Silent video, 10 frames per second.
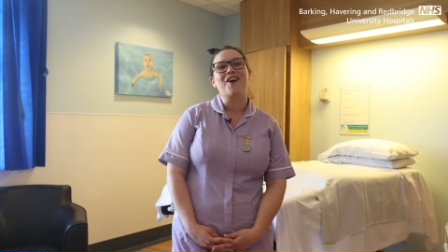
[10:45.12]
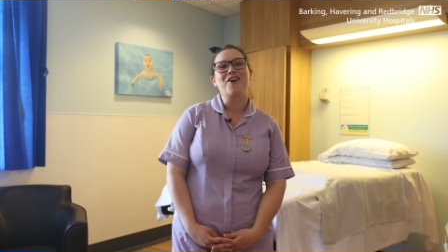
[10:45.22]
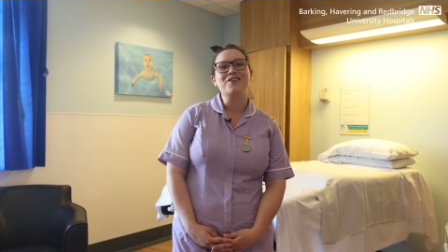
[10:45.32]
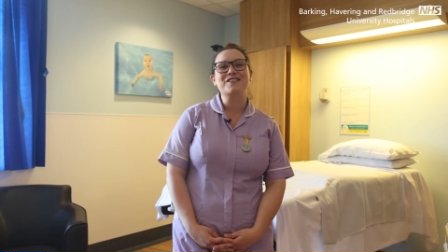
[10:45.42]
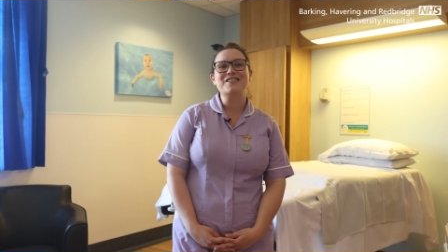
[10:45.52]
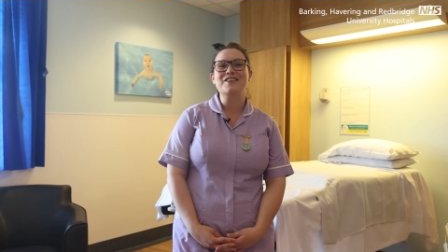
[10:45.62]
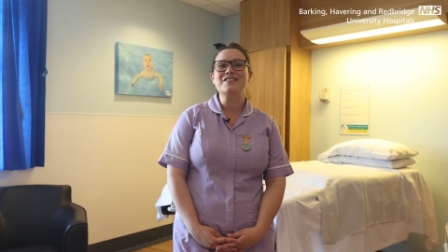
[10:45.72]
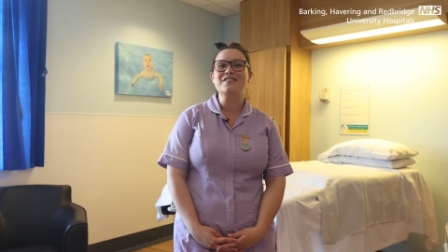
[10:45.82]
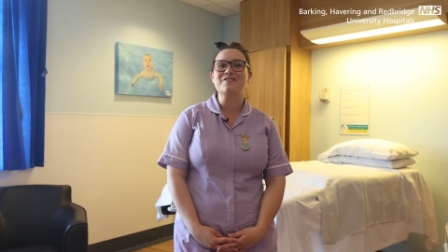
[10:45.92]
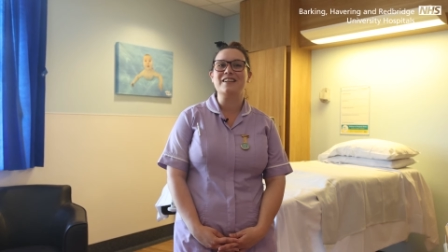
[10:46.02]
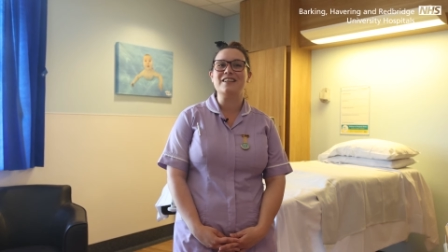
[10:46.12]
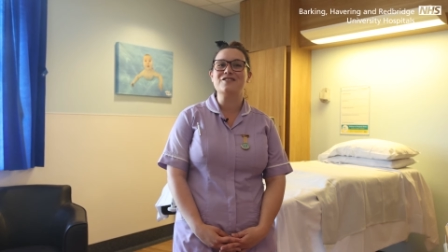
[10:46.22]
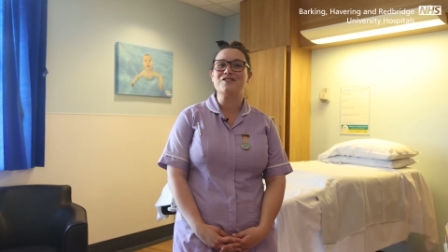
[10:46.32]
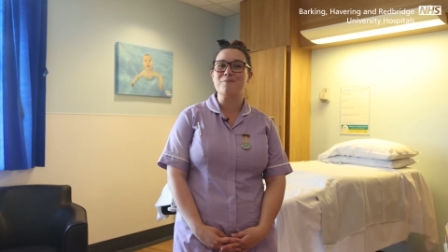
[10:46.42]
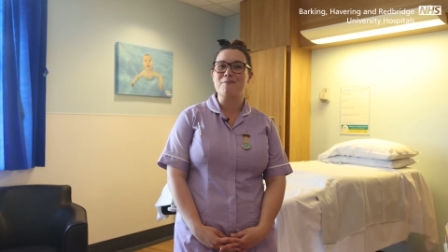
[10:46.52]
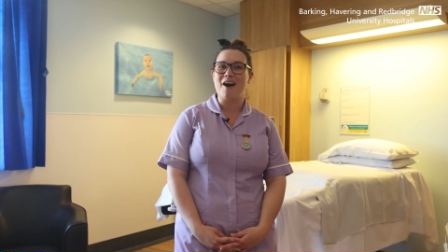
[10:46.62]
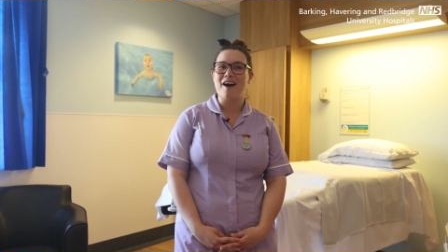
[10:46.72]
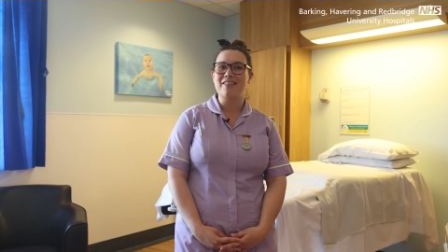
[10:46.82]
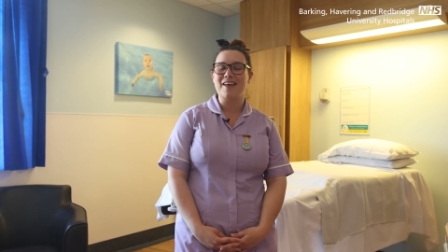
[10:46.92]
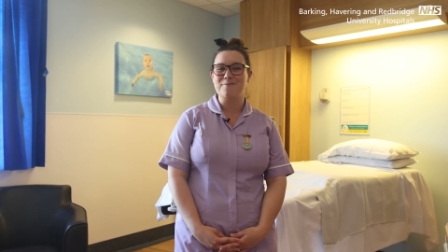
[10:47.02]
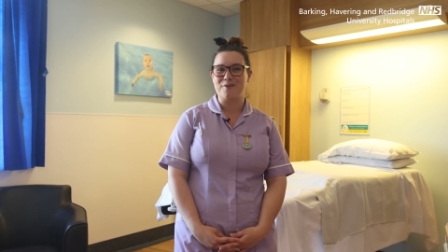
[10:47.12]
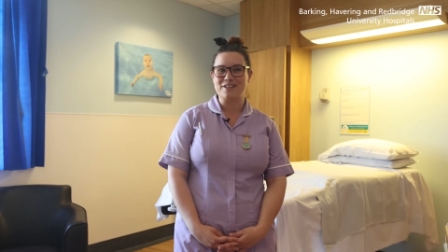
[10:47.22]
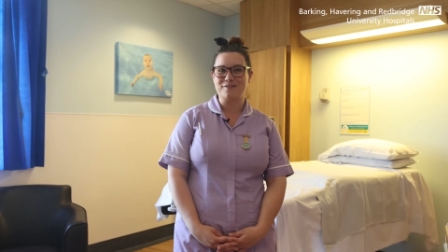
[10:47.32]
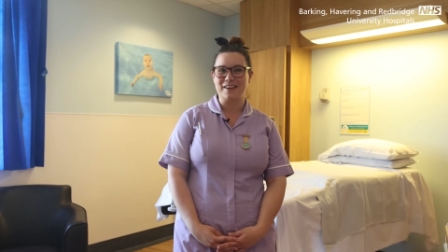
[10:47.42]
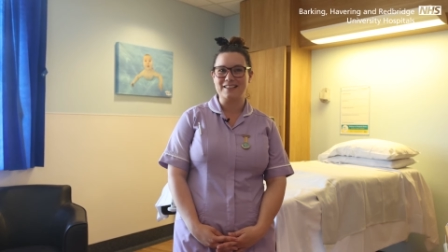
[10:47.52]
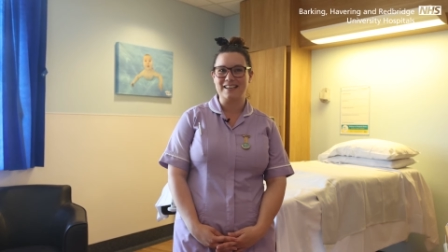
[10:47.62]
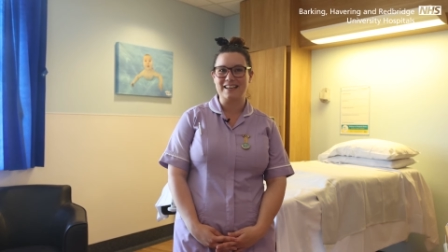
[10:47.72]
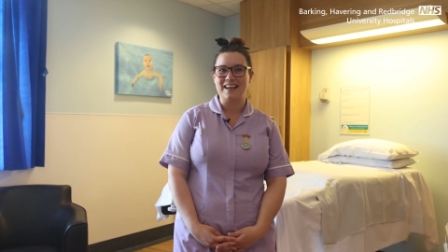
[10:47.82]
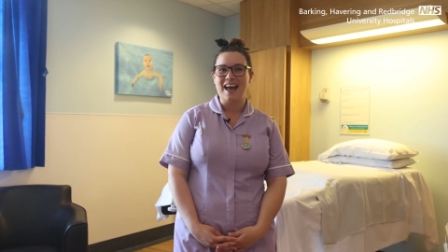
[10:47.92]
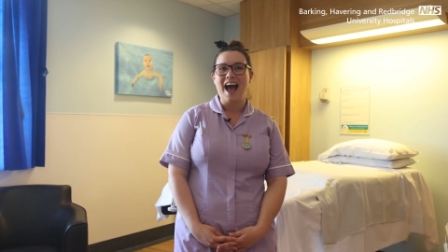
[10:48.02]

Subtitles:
Oxytocin is released during birth and breastfeeding,